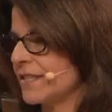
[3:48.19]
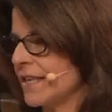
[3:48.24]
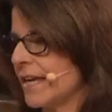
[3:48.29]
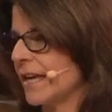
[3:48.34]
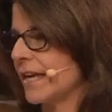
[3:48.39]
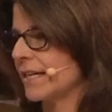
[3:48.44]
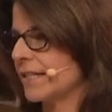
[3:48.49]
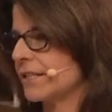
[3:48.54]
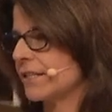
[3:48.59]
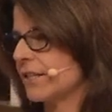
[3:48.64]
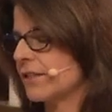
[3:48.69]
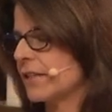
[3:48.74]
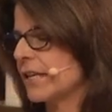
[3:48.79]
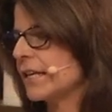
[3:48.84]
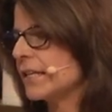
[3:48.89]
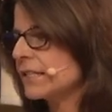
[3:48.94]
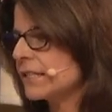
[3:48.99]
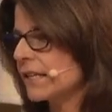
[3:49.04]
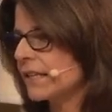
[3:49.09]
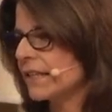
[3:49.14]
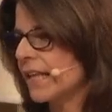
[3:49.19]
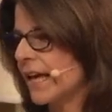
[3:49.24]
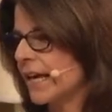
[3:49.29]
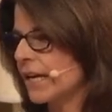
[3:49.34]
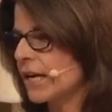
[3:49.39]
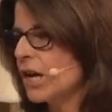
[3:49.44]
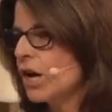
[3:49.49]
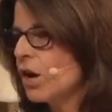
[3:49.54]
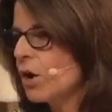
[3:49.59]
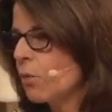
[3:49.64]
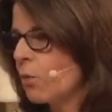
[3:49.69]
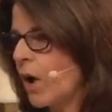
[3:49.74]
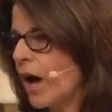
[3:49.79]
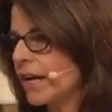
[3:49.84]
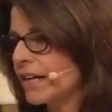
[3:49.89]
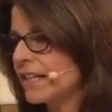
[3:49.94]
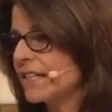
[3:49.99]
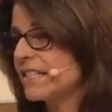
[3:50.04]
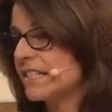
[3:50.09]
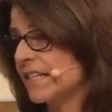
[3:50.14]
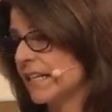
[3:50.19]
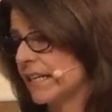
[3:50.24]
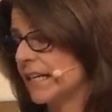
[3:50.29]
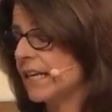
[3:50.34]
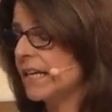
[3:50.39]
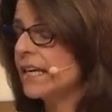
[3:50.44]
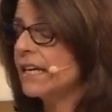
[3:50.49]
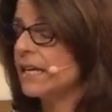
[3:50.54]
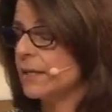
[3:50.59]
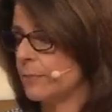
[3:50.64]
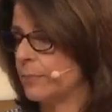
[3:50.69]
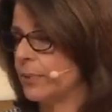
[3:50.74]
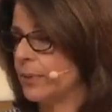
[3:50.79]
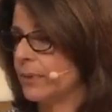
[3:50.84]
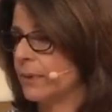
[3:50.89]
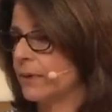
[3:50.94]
things, the things that they wanted to keep